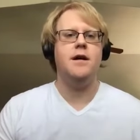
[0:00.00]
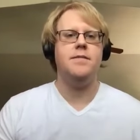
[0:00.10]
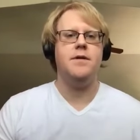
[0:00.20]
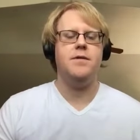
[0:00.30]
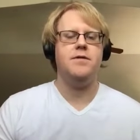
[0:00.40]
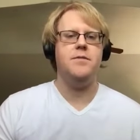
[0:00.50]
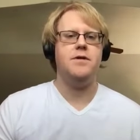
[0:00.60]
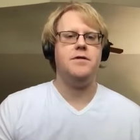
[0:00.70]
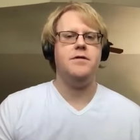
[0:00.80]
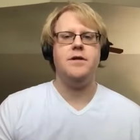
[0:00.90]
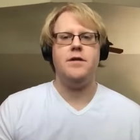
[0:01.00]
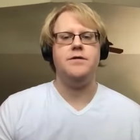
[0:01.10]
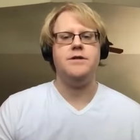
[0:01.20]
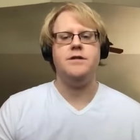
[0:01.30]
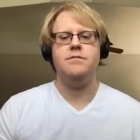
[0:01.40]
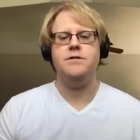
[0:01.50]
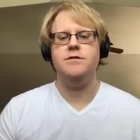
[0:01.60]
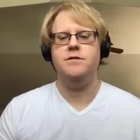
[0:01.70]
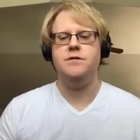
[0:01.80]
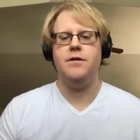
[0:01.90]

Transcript: um, that want to be included, other transfer students.